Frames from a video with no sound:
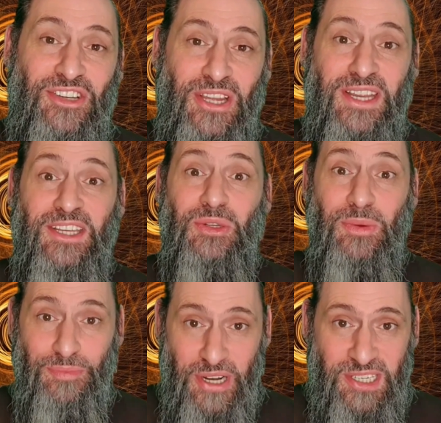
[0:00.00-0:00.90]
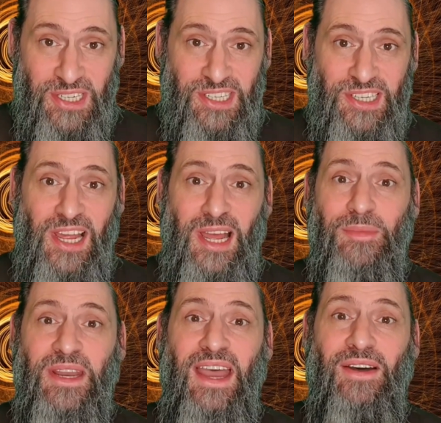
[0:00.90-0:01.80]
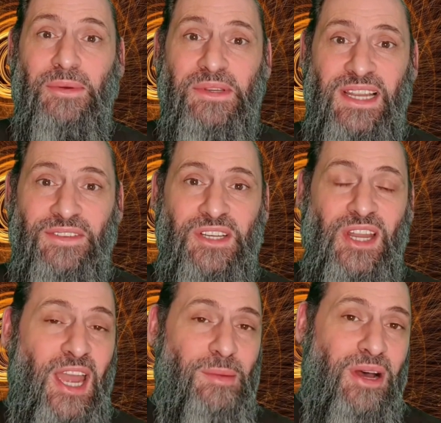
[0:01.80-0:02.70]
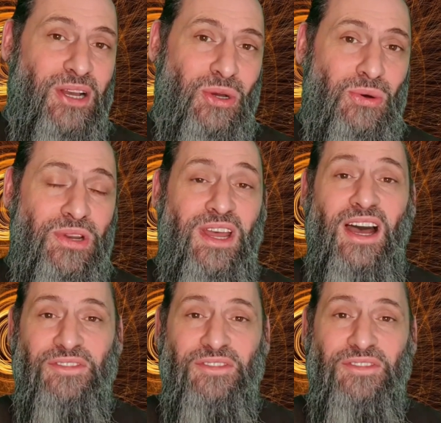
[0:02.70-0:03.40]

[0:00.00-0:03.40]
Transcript: journey to embracing Islam and how I was left in Hyde Park Corner